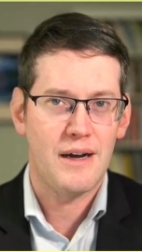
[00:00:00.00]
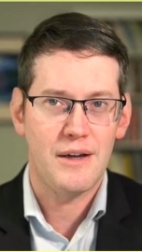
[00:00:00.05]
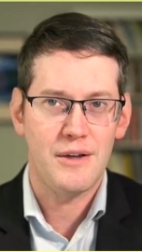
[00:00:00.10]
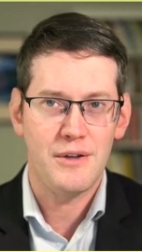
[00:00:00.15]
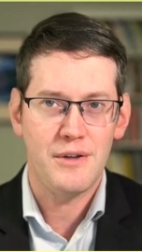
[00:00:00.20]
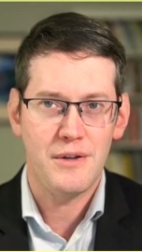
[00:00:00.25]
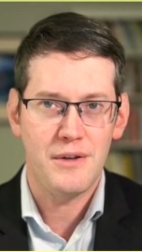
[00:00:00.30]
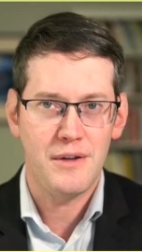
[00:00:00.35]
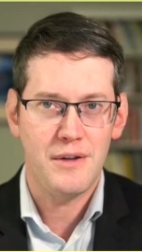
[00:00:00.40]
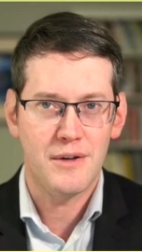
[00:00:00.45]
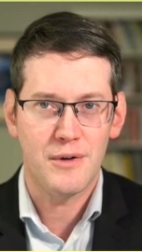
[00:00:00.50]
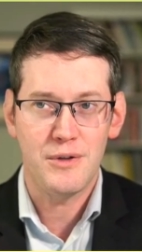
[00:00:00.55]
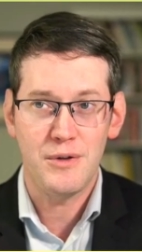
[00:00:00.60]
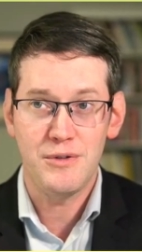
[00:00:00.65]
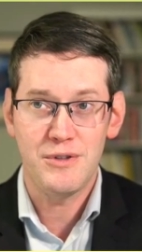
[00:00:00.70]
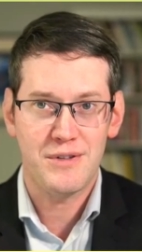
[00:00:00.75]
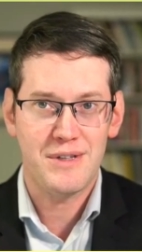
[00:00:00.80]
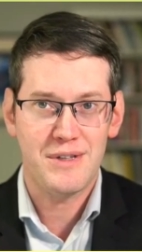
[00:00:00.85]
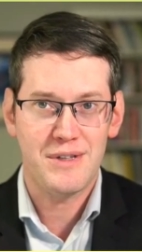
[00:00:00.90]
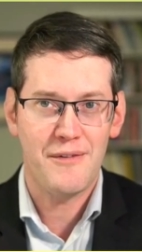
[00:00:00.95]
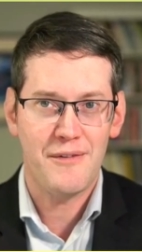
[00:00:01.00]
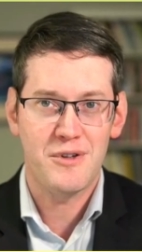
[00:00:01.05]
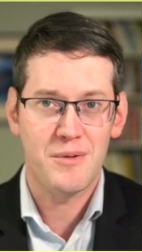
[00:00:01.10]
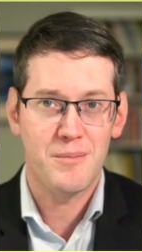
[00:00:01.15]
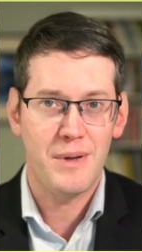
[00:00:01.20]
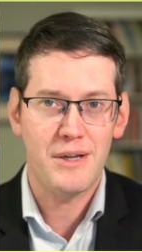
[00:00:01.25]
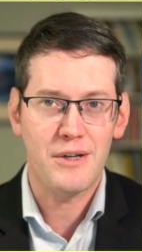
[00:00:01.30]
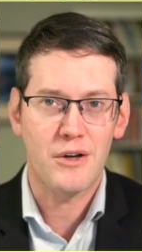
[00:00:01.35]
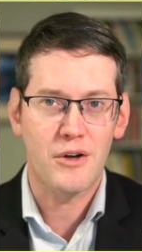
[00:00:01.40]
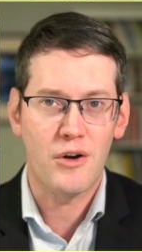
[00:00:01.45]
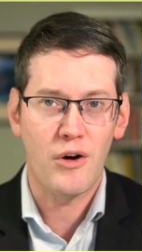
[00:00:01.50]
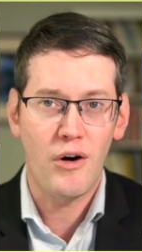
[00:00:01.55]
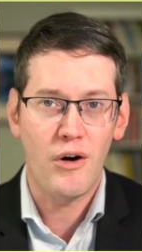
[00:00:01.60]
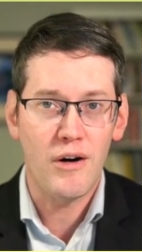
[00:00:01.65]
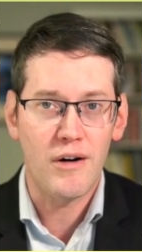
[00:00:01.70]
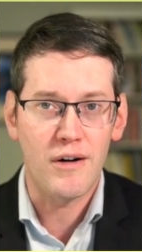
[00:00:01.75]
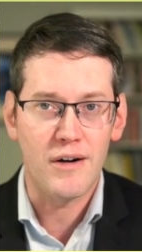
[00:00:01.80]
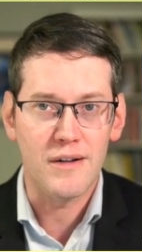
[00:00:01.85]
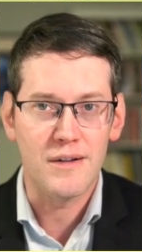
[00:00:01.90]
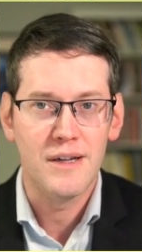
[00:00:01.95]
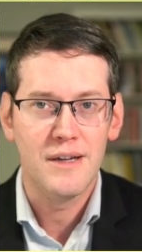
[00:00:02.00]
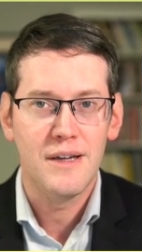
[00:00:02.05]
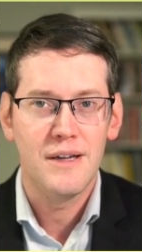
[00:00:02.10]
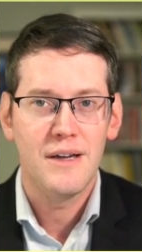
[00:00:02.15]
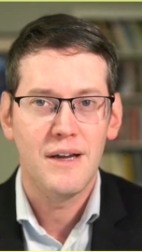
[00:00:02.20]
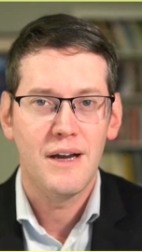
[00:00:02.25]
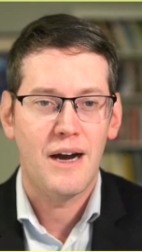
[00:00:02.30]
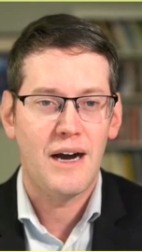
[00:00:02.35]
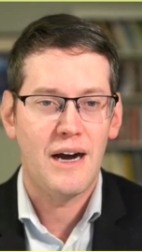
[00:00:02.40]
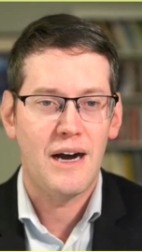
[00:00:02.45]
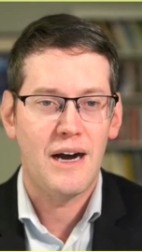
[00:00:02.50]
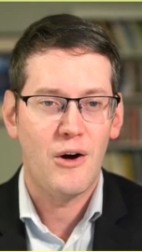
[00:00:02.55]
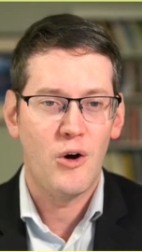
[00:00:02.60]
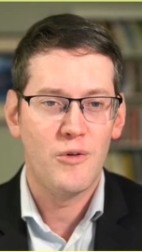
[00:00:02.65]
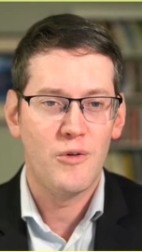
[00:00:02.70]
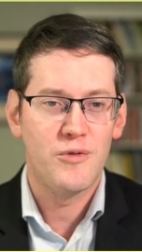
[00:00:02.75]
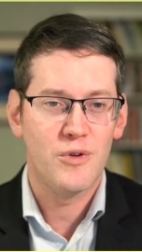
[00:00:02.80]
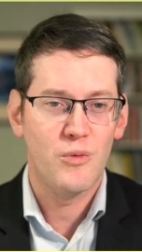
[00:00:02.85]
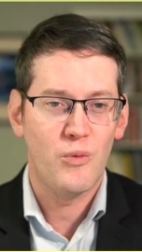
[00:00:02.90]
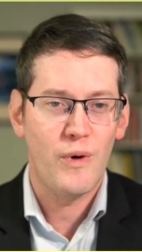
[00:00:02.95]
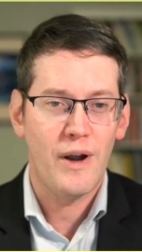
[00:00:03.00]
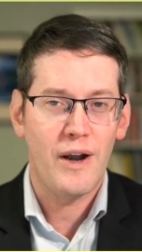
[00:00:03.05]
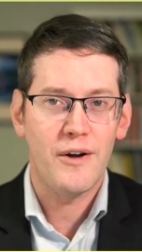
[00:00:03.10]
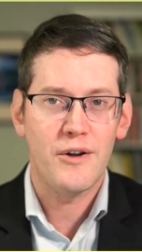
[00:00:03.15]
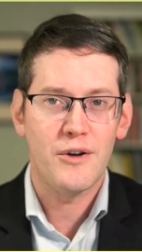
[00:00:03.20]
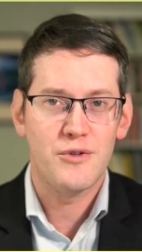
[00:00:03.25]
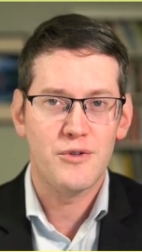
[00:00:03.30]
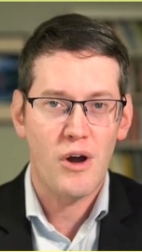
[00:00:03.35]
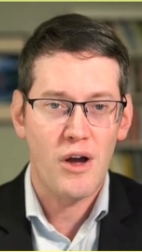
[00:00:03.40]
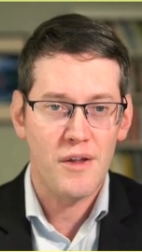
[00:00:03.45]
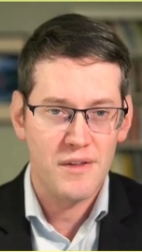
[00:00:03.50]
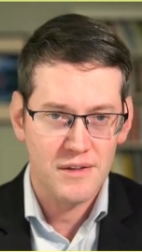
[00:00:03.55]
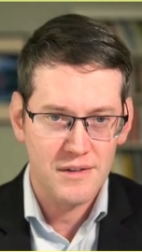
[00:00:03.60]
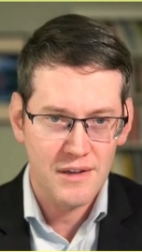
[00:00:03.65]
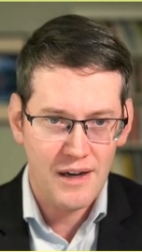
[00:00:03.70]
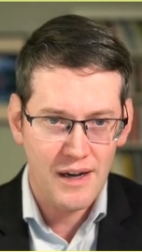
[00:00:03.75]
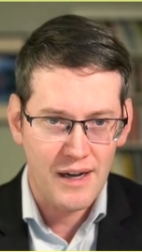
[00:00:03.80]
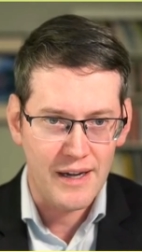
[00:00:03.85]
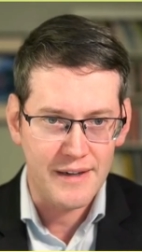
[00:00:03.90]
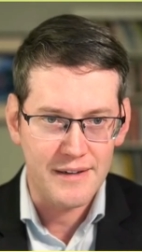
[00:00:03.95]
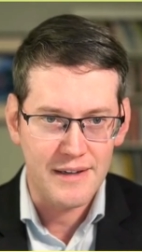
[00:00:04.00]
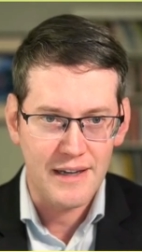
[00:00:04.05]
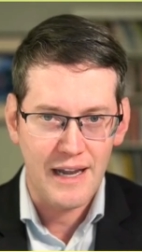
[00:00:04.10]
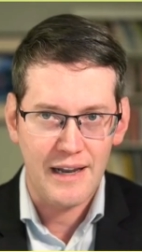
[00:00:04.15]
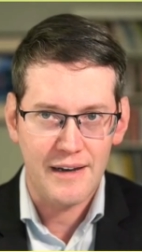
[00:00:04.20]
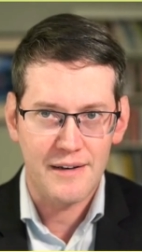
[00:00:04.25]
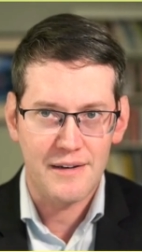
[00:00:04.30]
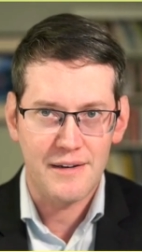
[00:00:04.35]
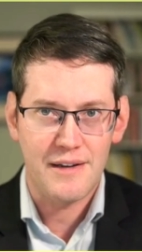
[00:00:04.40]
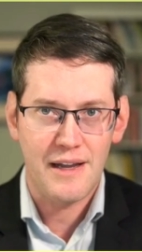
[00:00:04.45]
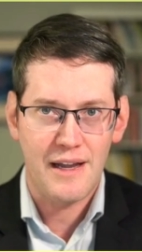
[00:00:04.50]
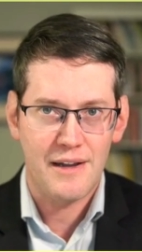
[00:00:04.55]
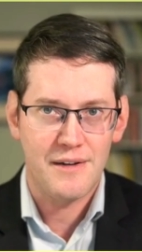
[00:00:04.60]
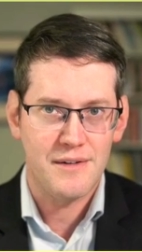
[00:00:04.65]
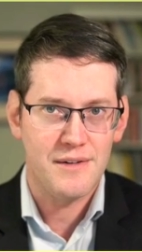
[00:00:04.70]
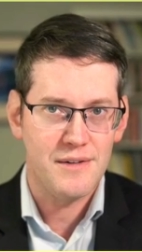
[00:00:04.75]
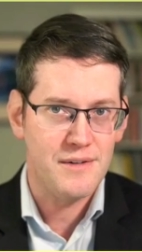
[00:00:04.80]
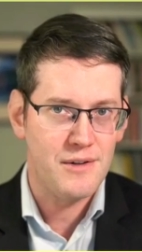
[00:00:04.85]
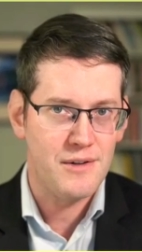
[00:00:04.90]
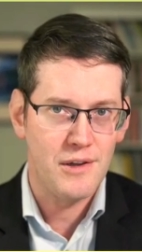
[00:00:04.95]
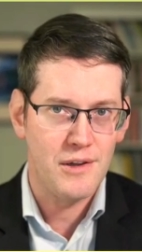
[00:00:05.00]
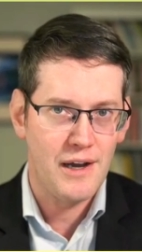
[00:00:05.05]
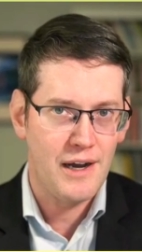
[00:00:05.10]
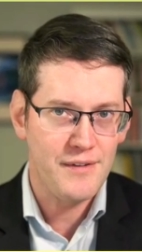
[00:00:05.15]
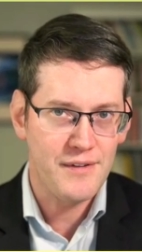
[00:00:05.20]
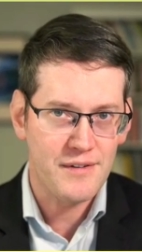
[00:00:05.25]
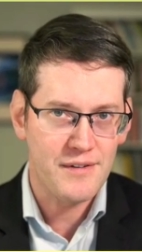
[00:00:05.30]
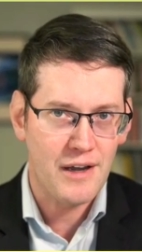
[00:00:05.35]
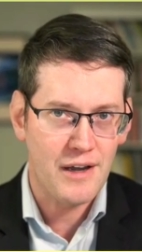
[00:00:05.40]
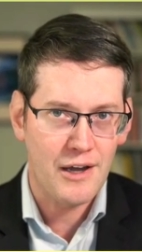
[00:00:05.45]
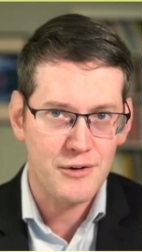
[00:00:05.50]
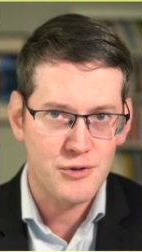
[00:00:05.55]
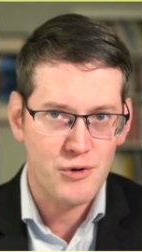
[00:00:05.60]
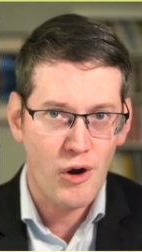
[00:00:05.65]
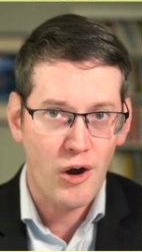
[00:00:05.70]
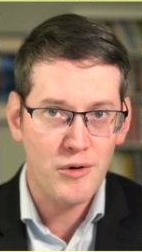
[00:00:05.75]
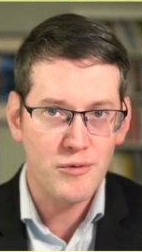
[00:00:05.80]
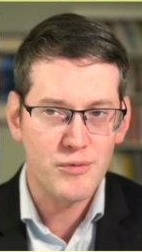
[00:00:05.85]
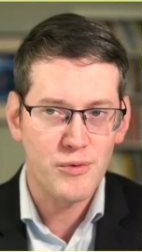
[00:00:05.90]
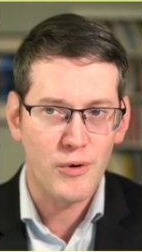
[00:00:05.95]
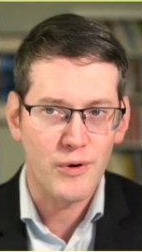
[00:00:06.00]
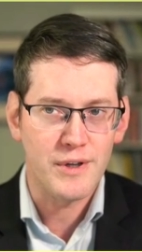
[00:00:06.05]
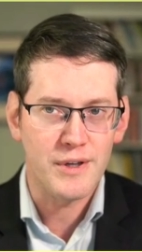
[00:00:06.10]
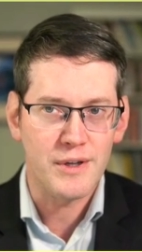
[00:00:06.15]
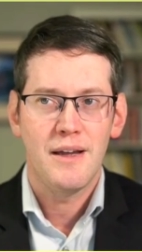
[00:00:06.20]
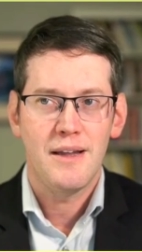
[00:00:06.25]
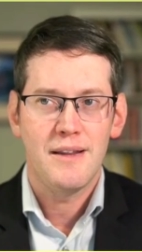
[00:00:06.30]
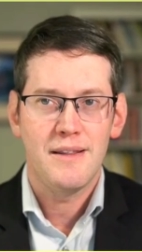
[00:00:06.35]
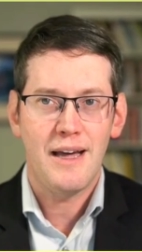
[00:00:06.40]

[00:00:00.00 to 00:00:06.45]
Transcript: you just have to make a call over where to draw the line, and the line's not drawn for you.